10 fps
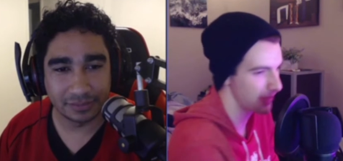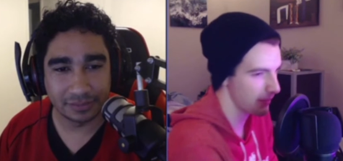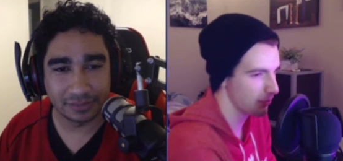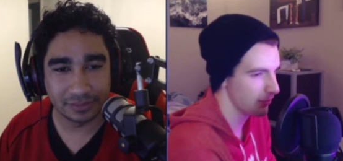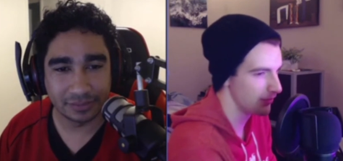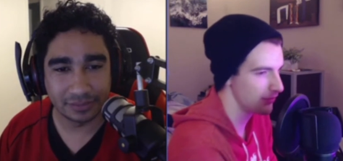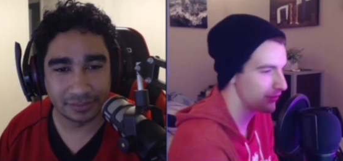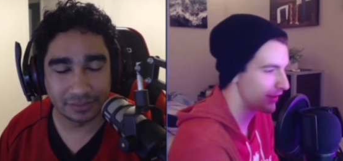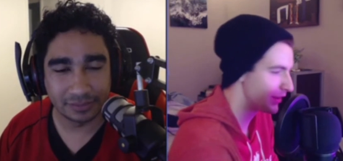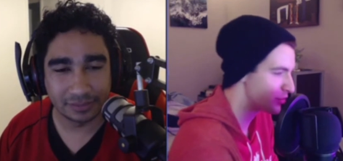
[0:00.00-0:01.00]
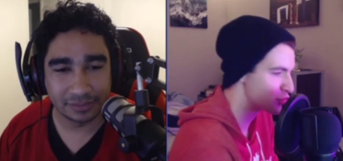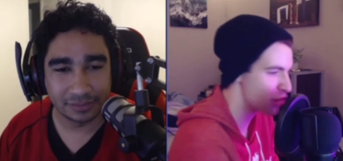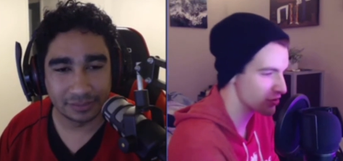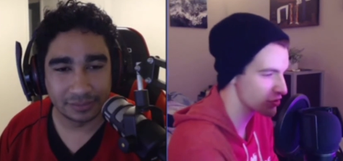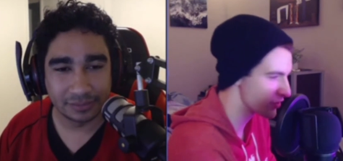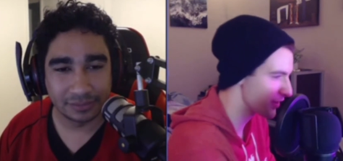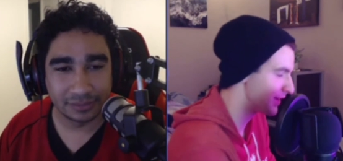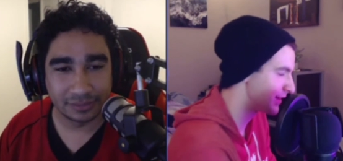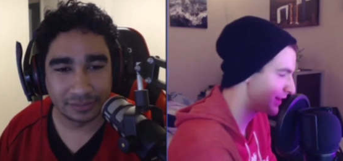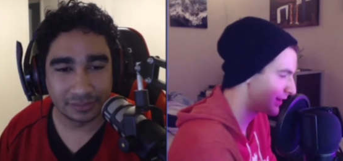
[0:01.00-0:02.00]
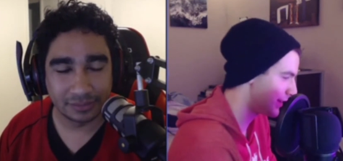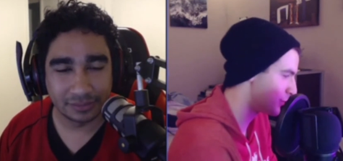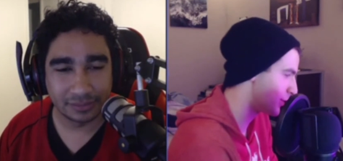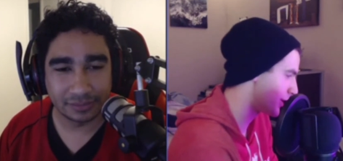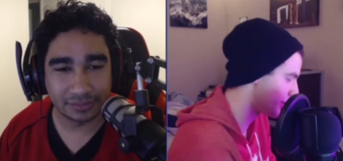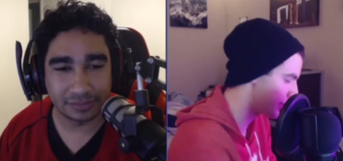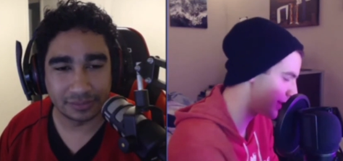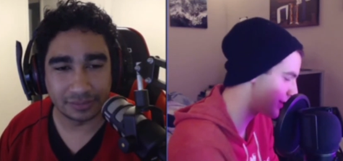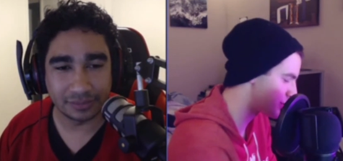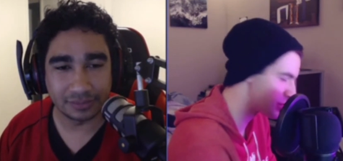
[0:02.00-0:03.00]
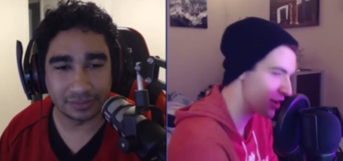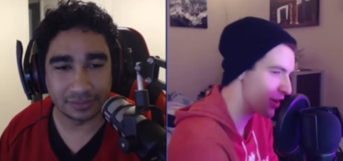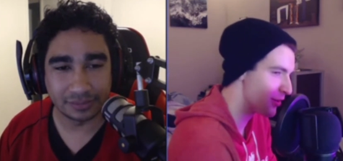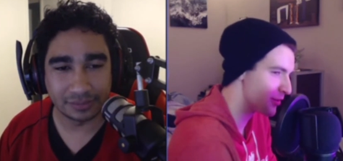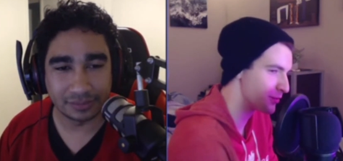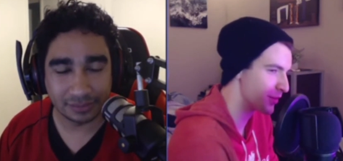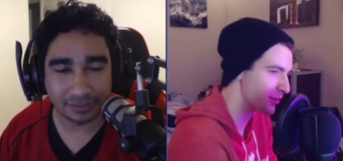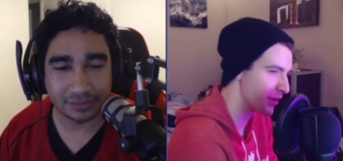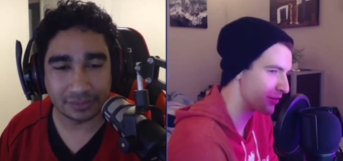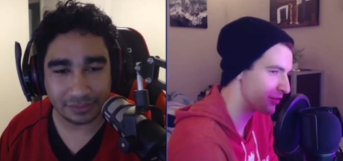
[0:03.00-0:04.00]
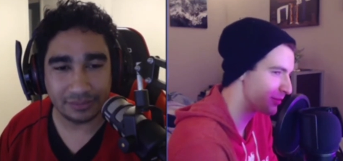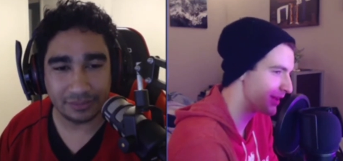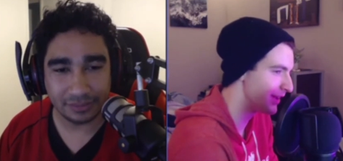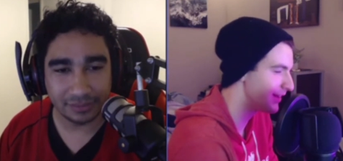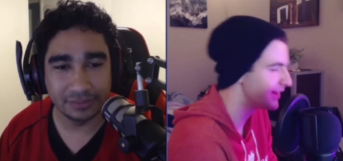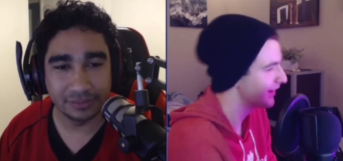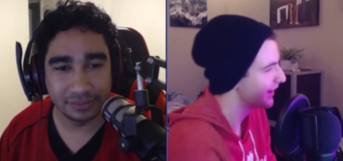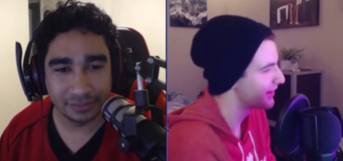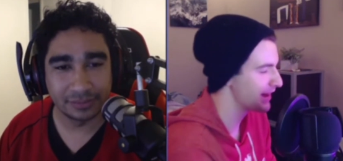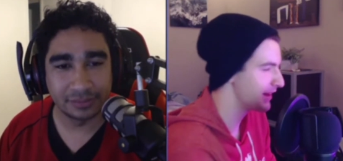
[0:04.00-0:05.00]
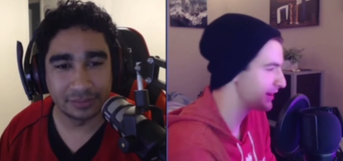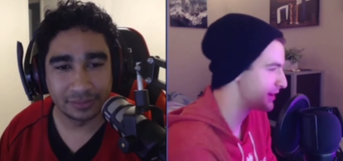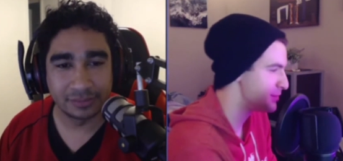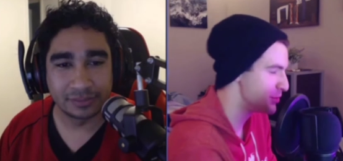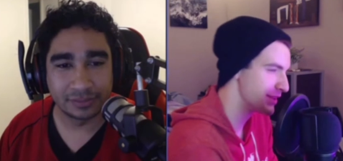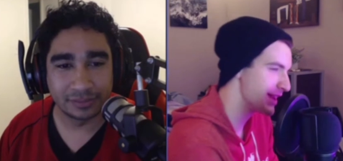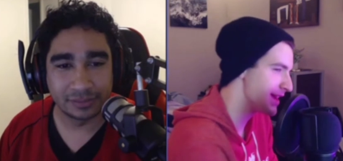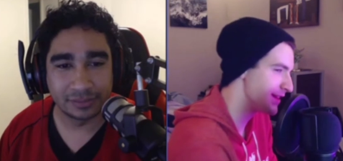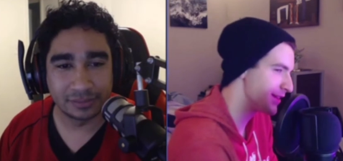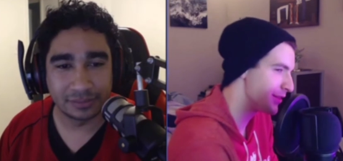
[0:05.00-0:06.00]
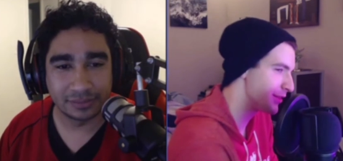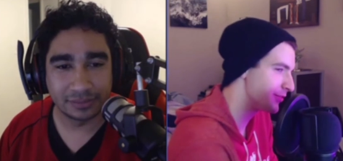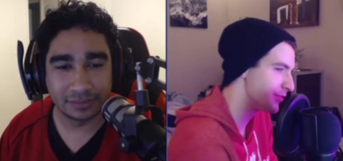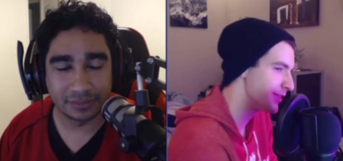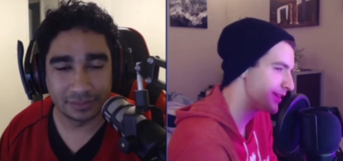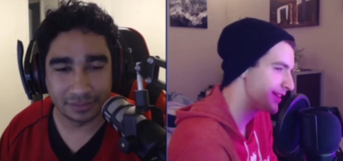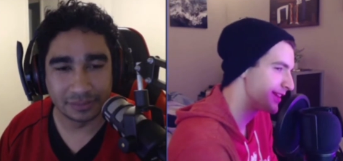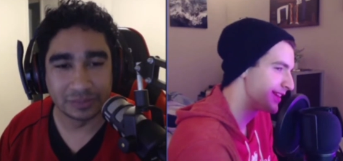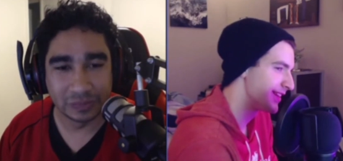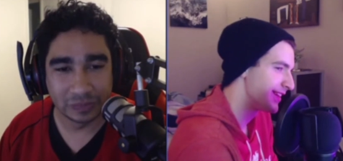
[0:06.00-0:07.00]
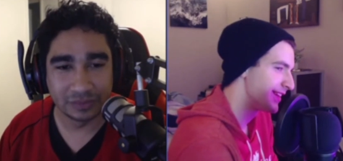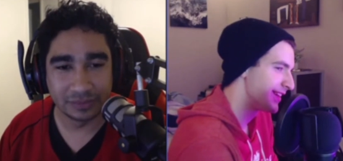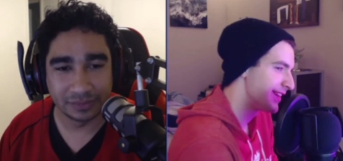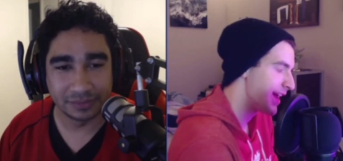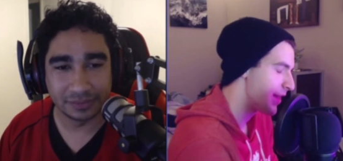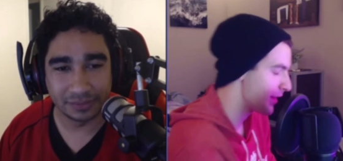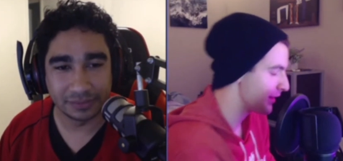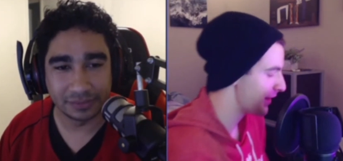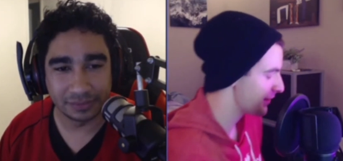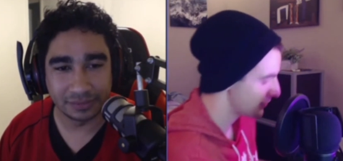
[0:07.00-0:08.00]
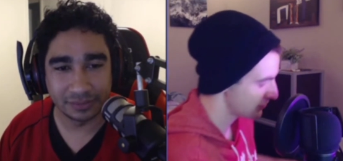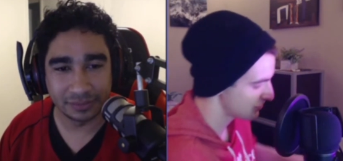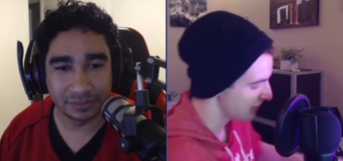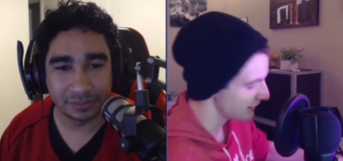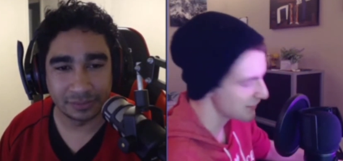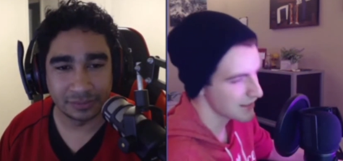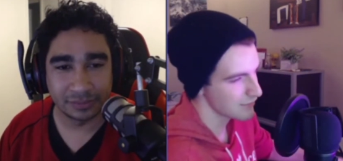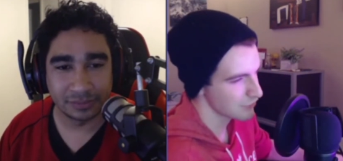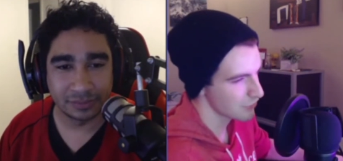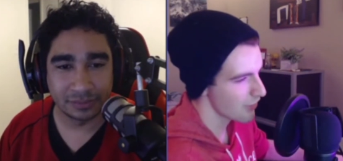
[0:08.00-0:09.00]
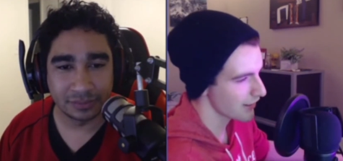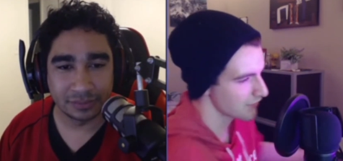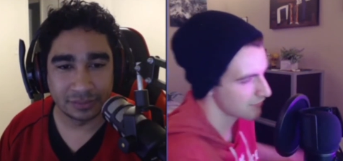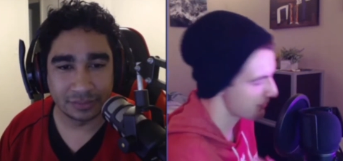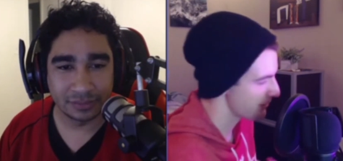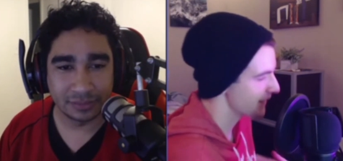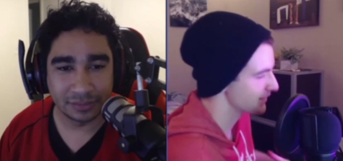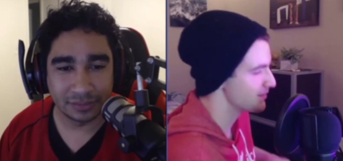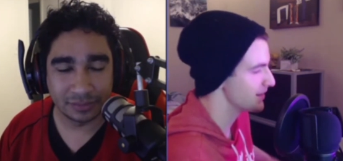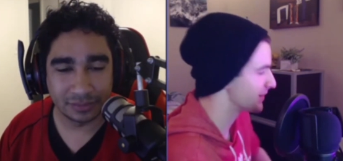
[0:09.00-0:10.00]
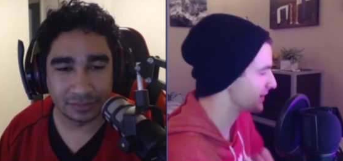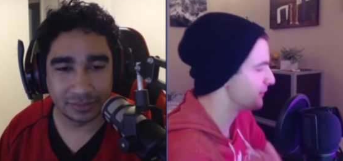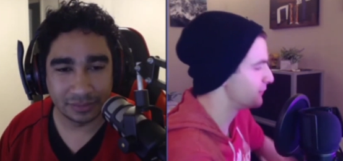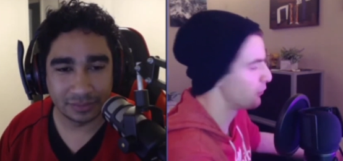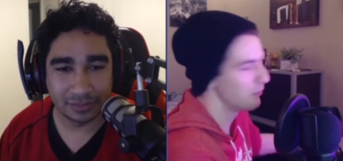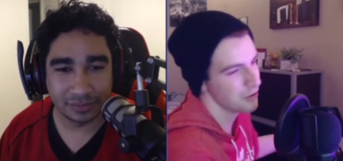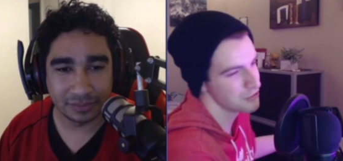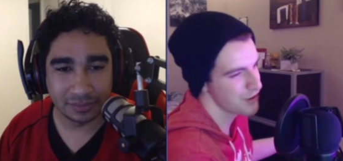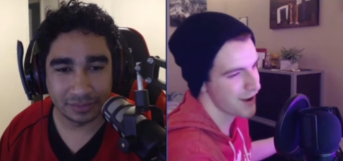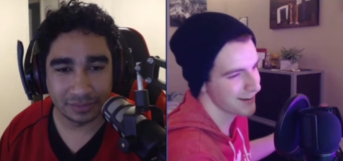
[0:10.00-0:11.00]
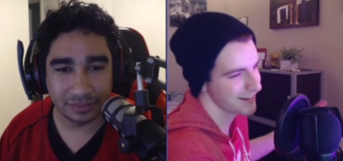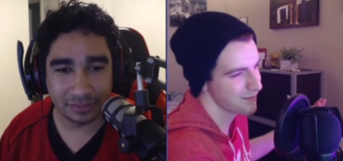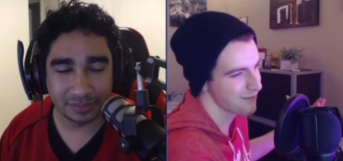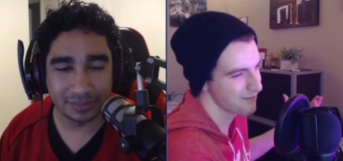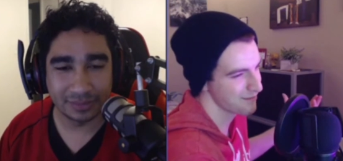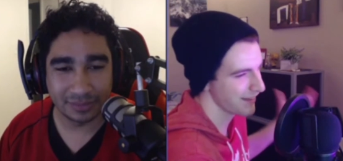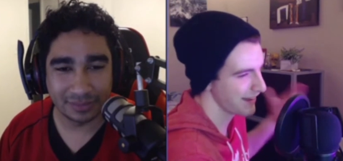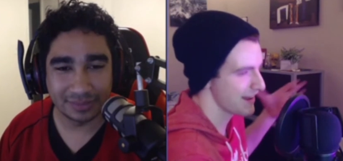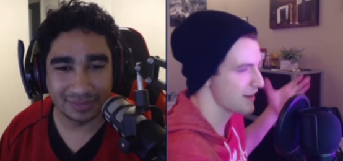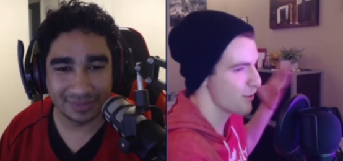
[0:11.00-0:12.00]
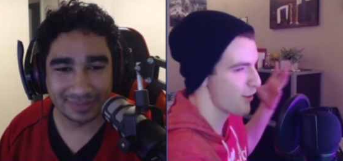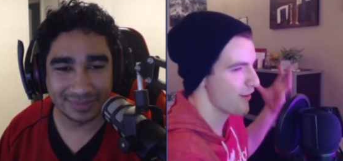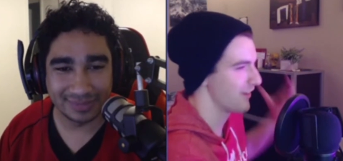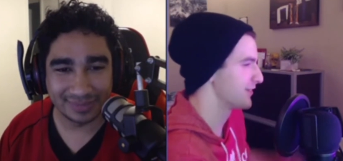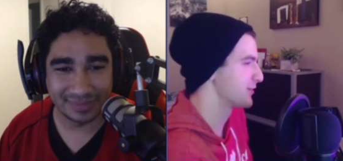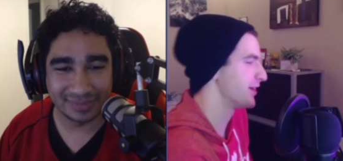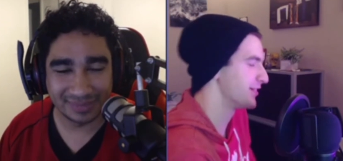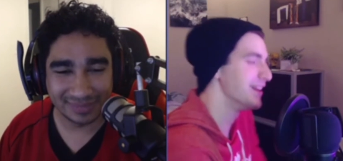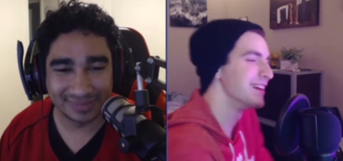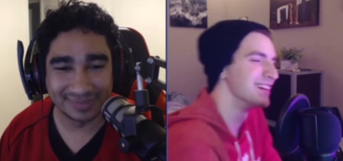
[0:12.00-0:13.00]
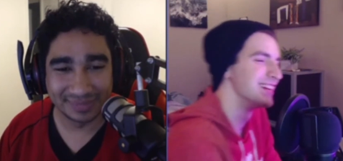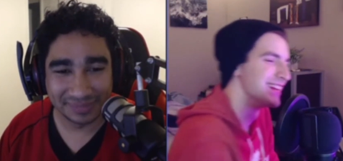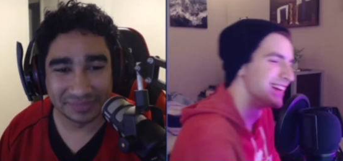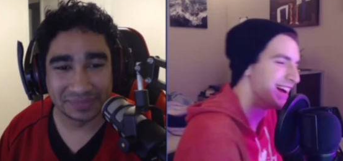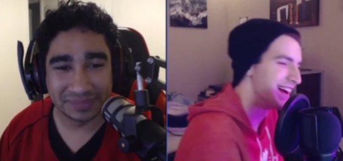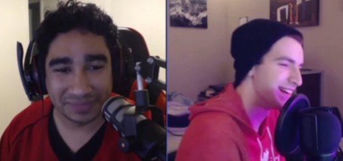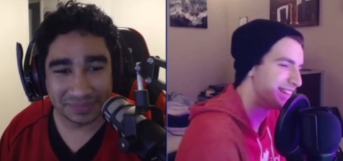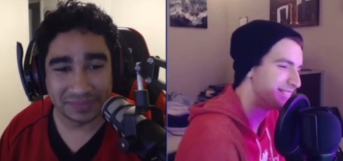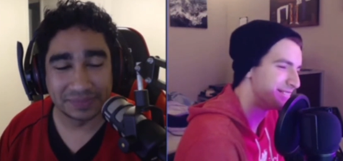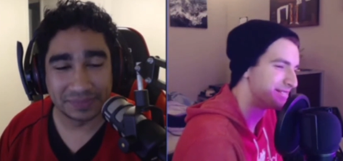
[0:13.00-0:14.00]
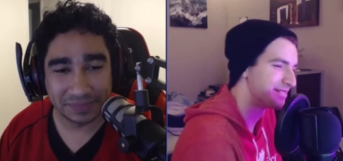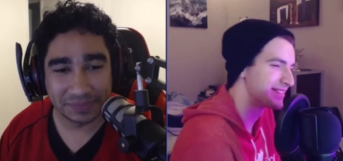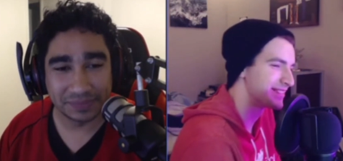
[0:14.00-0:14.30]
Speaker 1: samples and I structure it and get like where things should go and where what should be. Then I kind of communicate it to others. Mm-hmm. And then the skeleton of a song gets sent back to me as like a full blown track, and I'm like in awe. It's crazy, um,